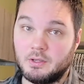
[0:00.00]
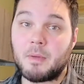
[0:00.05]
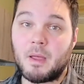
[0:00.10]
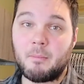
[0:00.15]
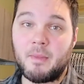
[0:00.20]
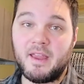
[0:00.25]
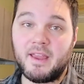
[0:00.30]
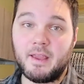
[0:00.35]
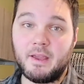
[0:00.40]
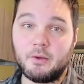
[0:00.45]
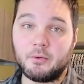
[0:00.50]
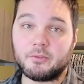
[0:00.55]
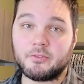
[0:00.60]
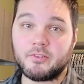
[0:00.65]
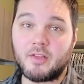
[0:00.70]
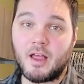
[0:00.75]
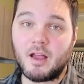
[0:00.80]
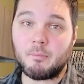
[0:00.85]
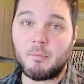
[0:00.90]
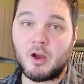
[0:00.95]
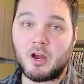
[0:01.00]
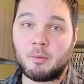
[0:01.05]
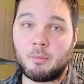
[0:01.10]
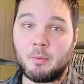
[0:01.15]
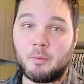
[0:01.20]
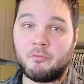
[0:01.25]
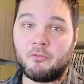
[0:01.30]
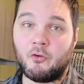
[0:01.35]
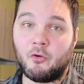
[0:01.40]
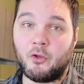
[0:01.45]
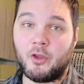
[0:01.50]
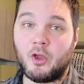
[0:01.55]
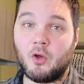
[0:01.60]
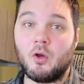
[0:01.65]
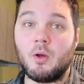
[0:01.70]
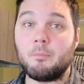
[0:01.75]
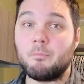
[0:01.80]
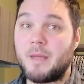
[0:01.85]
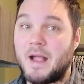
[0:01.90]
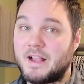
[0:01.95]
by making your stock market
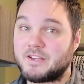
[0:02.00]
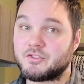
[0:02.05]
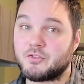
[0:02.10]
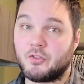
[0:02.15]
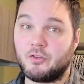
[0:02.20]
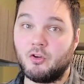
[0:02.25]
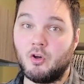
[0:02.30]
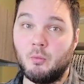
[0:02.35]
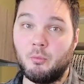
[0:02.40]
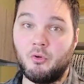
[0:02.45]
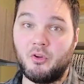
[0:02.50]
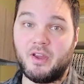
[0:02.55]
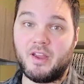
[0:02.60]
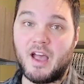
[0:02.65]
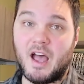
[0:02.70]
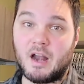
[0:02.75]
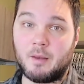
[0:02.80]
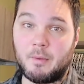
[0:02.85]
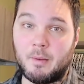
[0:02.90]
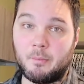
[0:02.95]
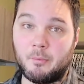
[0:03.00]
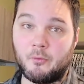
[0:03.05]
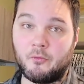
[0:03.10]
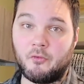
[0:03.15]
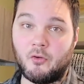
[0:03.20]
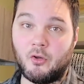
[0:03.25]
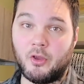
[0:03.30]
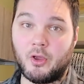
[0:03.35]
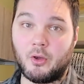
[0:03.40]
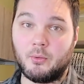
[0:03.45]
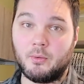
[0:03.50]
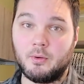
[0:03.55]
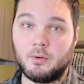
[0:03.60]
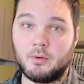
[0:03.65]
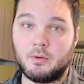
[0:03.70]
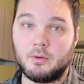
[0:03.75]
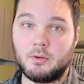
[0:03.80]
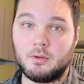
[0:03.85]
portfolio match the global economy portfolio.